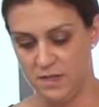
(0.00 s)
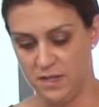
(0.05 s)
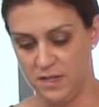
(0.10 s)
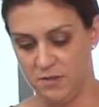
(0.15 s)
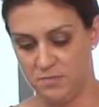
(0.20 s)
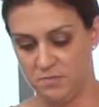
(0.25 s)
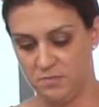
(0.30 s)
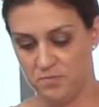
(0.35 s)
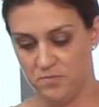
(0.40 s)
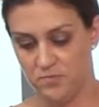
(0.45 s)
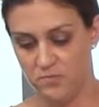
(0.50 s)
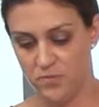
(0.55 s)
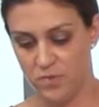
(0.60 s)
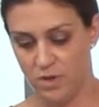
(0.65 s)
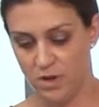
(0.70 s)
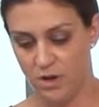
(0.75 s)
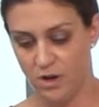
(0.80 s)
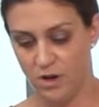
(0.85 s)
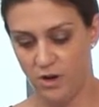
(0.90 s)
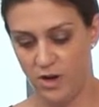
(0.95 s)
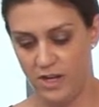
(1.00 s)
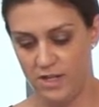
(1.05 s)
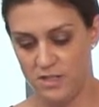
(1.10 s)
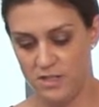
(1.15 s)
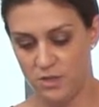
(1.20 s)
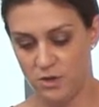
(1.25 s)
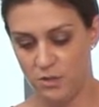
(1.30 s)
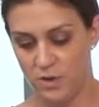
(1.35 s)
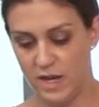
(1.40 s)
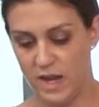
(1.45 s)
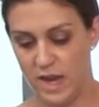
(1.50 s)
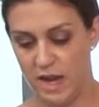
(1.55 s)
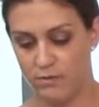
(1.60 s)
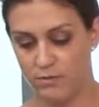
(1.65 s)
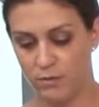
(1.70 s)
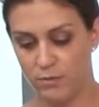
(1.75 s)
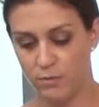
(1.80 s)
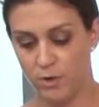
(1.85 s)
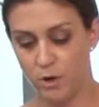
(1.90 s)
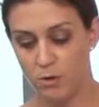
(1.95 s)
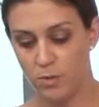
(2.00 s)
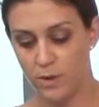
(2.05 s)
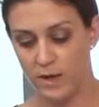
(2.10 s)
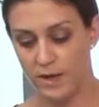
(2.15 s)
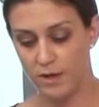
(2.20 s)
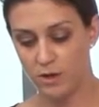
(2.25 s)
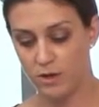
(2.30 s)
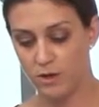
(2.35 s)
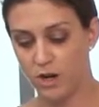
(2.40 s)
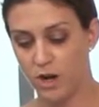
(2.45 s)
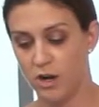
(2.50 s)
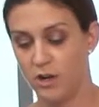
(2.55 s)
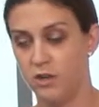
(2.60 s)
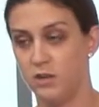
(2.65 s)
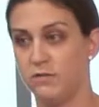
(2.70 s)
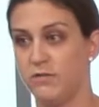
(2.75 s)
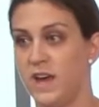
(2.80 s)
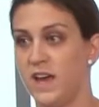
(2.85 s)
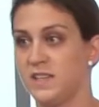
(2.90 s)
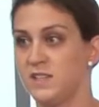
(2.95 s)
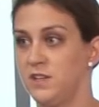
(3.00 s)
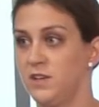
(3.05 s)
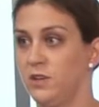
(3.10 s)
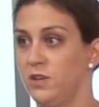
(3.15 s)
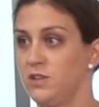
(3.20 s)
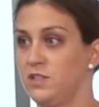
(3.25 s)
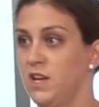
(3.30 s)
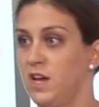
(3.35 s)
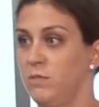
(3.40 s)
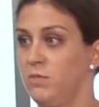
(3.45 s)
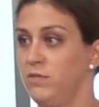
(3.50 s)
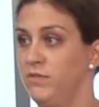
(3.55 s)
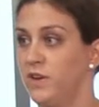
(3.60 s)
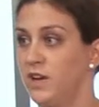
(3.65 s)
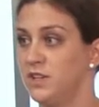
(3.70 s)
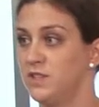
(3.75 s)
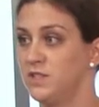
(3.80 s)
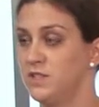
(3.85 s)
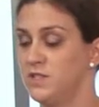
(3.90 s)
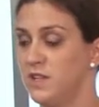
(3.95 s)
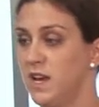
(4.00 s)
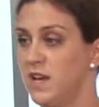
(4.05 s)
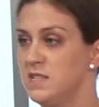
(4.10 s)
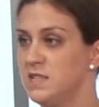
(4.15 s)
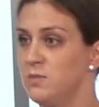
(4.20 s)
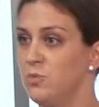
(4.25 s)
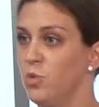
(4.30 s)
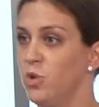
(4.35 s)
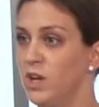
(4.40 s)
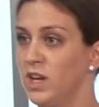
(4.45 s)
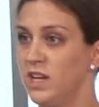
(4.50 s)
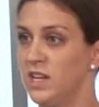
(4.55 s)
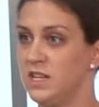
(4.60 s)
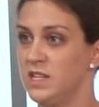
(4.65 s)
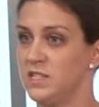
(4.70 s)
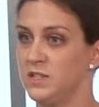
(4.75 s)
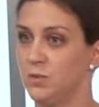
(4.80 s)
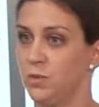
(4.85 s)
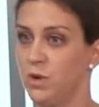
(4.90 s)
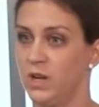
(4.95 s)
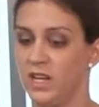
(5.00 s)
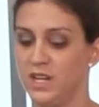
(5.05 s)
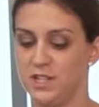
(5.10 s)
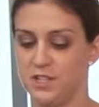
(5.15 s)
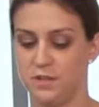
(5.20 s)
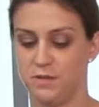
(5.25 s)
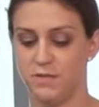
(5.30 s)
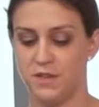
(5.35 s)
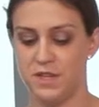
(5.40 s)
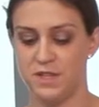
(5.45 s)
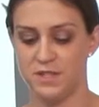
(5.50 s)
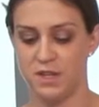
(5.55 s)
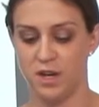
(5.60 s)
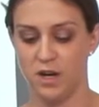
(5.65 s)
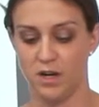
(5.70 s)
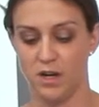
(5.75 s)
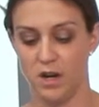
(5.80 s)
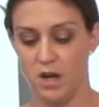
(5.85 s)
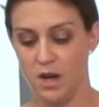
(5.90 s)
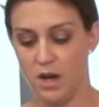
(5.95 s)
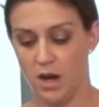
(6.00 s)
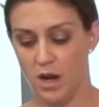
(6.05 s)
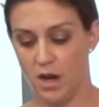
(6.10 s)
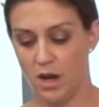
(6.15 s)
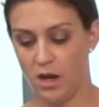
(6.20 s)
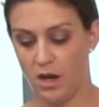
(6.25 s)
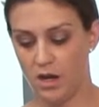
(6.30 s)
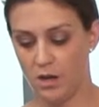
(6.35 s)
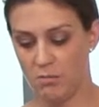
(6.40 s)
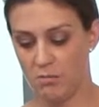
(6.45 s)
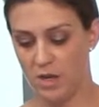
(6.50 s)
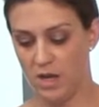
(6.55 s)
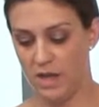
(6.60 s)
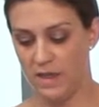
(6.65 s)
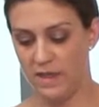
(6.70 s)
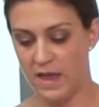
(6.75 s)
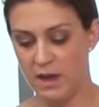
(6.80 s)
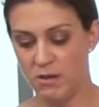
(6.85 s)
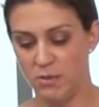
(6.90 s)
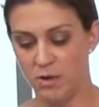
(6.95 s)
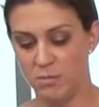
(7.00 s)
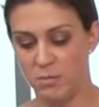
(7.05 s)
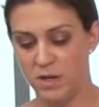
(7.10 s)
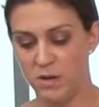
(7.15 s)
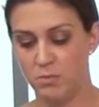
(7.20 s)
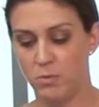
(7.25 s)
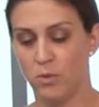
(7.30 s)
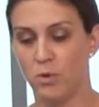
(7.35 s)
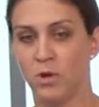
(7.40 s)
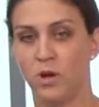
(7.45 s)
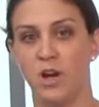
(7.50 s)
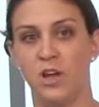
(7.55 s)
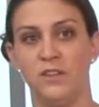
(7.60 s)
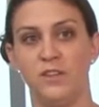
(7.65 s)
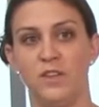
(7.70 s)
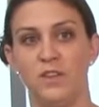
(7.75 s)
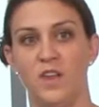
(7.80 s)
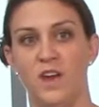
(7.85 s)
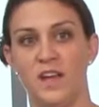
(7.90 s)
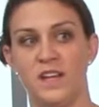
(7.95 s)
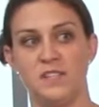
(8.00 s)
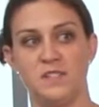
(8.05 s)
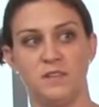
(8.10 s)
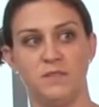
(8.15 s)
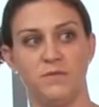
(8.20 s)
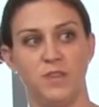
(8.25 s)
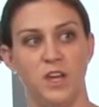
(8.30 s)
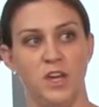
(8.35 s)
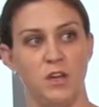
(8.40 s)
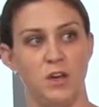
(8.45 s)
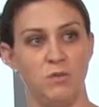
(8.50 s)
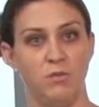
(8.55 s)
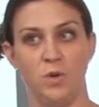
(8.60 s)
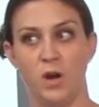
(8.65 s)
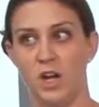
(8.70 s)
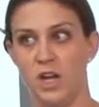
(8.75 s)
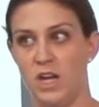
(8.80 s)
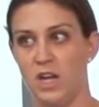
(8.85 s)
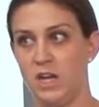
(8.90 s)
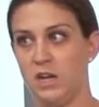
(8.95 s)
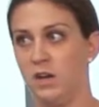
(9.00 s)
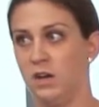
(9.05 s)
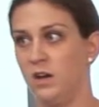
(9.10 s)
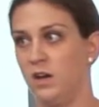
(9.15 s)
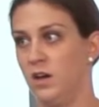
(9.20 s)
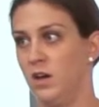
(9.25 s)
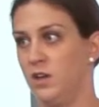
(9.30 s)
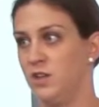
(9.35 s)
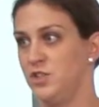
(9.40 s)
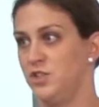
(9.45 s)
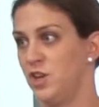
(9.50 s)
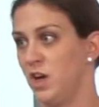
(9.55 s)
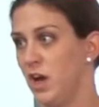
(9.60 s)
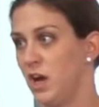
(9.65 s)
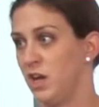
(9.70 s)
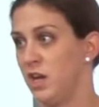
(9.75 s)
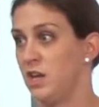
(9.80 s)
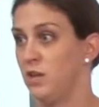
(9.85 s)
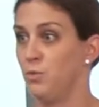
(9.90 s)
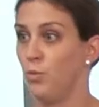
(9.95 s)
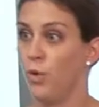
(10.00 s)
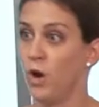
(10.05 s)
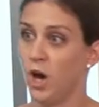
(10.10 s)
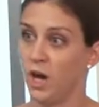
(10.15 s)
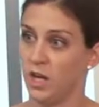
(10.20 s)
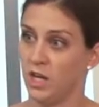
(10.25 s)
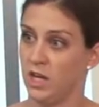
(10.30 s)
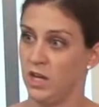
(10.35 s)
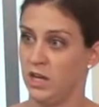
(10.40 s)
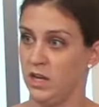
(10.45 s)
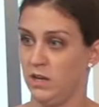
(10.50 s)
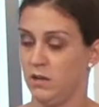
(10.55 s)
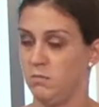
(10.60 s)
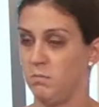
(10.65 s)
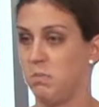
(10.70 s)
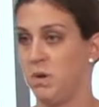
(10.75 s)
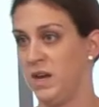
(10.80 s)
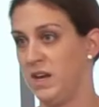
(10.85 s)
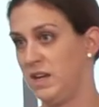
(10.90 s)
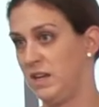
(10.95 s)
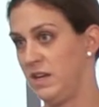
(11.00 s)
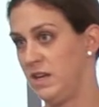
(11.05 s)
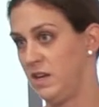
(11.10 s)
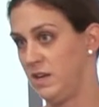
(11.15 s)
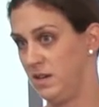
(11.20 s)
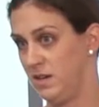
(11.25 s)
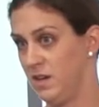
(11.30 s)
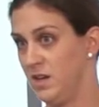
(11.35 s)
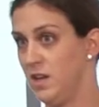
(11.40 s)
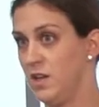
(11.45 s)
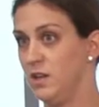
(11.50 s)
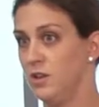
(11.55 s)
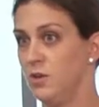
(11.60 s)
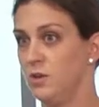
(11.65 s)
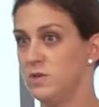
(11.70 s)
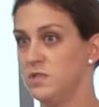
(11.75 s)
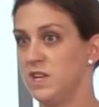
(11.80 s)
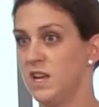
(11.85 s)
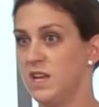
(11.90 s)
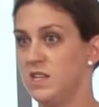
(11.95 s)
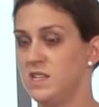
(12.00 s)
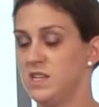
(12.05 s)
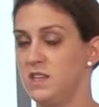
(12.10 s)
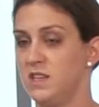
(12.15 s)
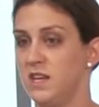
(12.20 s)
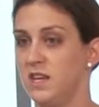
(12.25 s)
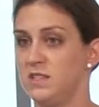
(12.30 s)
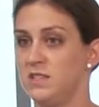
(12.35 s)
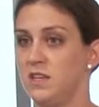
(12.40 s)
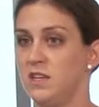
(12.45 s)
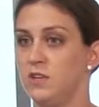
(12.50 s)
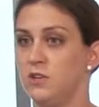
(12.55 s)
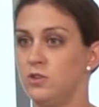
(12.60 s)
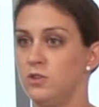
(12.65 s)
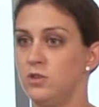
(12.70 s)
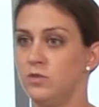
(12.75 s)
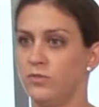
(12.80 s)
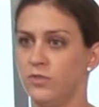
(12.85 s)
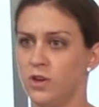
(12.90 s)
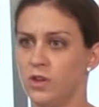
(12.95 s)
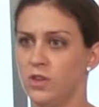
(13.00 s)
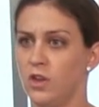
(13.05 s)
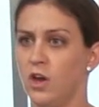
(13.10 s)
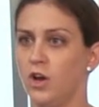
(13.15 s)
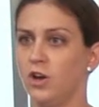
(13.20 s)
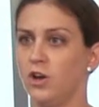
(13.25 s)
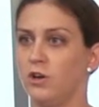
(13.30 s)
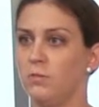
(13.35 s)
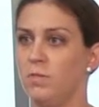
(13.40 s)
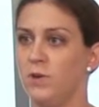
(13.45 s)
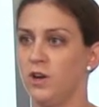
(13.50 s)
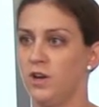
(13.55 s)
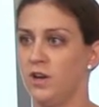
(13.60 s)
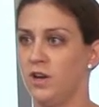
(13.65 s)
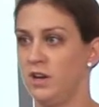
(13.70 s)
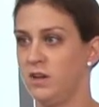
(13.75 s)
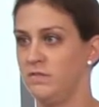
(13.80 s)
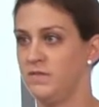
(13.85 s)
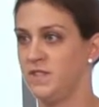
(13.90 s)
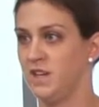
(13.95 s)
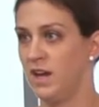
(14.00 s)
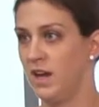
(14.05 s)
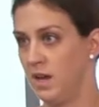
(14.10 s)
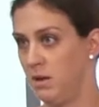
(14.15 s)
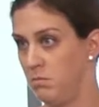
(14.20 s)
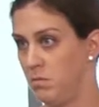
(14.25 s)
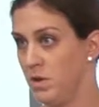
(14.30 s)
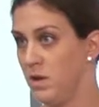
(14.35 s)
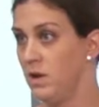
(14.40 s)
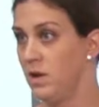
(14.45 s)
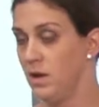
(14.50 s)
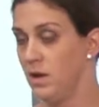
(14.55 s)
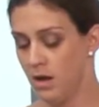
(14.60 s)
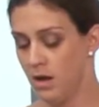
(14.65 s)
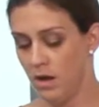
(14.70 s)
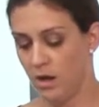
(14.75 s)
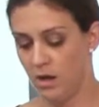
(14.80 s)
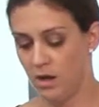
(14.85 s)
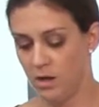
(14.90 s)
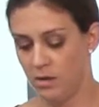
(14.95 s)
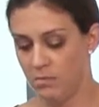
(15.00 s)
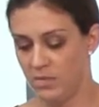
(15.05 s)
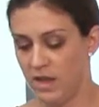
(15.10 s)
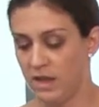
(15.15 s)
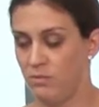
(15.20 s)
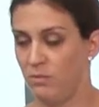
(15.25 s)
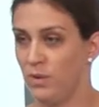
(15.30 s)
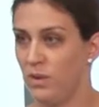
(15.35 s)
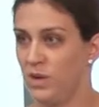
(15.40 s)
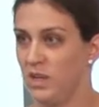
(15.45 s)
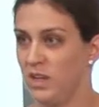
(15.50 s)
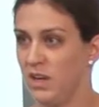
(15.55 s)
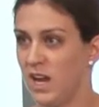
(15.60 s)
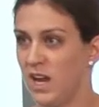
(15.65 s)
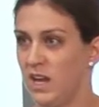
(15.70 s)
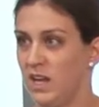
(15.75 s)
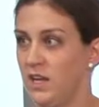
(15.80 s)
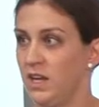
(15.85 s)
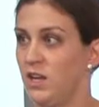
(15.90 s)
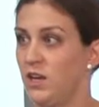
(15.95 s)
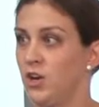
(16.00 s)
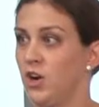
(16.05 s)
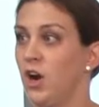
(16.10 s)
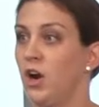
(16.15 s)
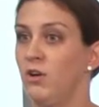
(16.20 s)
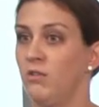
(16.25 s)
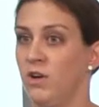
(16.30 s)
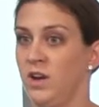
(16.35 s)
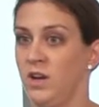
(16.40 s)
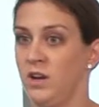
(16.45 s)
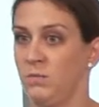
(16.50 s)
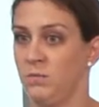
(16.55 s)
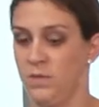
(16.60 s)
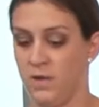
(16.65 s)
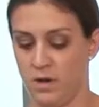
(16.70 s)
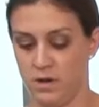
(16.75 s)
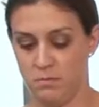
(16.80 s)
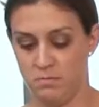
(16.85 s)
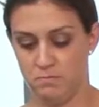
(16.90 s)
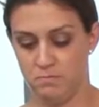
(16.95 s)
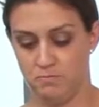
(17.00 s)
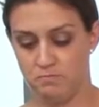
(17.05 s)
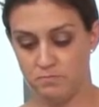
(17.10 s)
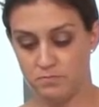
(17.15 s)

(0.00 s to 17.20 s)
here. All right, so we have aerobic or cardiovascular type of exercise, and we'll get into what each of these are. And that would be more on the lines of like a running, jogging, walking, biking, those kinds of things that you do for a longer period of time that really kind of get your heart rate up there.